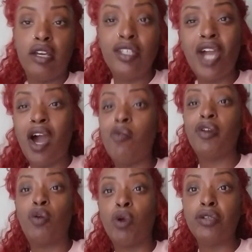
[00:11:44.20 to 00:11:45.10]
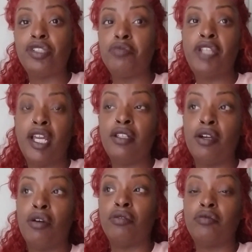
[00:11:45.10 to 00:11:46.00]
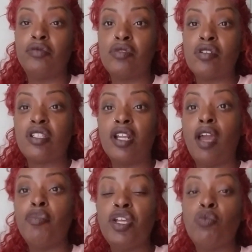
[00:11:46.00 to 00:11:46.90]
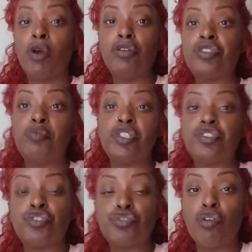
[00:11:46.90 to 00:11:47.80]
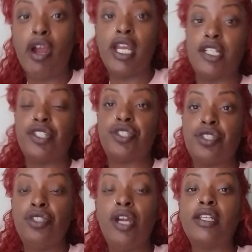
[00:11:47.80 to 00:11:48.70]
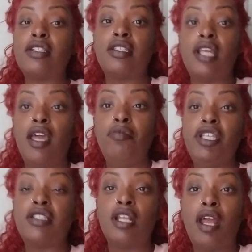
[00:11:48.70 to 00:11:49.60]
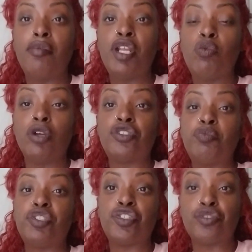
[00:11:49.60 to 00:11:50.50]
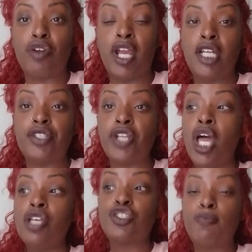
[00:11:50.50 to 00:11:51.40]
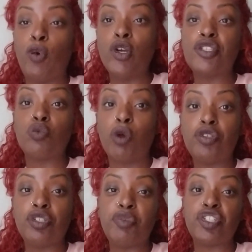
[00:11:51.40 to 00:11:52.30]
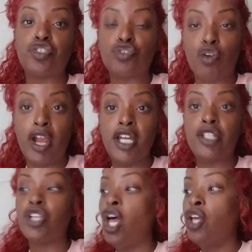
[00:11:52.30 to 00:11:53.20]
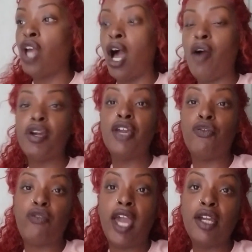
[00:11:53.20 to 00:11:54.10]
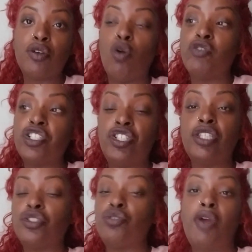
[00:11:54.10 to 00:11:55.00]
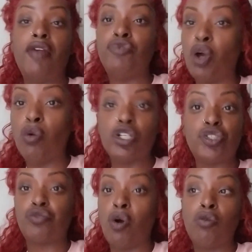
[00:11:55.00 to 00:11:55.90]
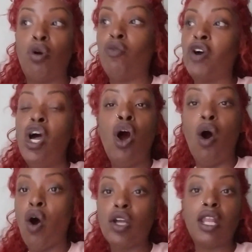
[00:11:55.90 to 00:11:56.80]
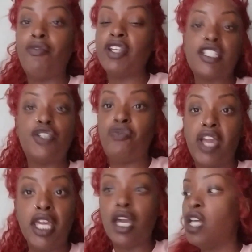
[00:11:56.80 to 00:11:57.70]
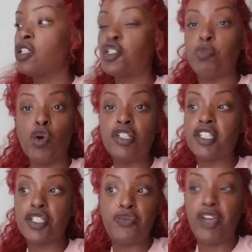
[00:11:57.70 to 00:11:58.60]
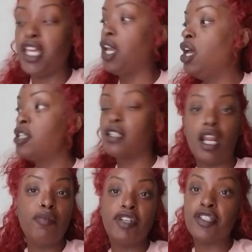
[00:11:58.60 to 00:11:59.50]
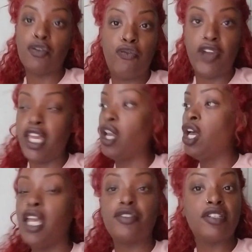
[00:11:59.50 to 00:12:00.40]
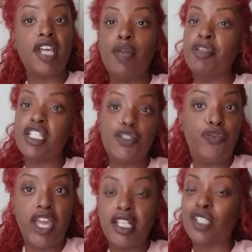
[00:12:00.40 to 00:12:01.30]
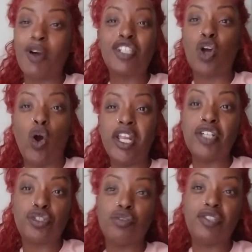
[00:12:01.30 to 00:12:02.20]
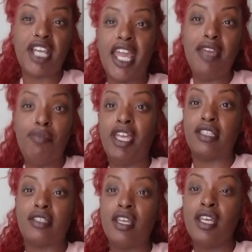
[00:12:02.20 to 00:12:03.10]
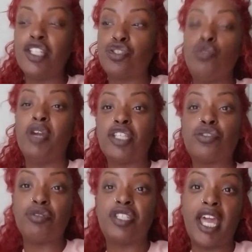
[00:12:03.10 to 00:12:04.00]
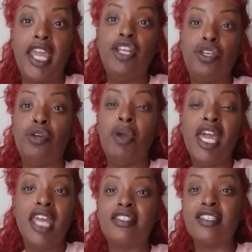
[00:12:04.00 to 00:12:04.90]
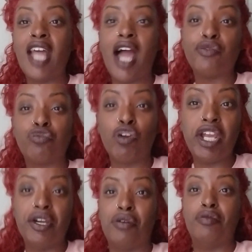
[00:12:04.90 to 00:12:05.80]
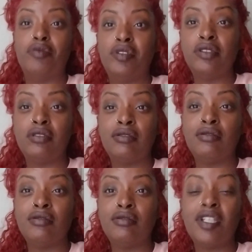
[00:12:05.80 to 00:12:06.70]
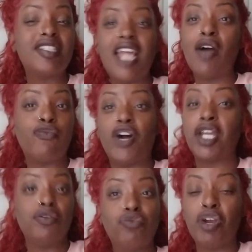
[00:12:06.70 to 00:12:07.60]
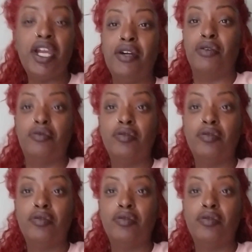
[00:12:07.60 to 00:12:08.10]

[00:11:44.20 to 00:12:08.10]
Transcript: y'all want to worship that though. Celebrity worship is trash. You understand me? Celebrity worship is trash. Sports worship is trash. Y'all out here fighting over shit that you have no control over. All of it is fake. Sports is fake. Celebrities are fake. Entertainment is fake. That's why it's called entertainment. It's to entertain you. It's not real. It's not fucking real.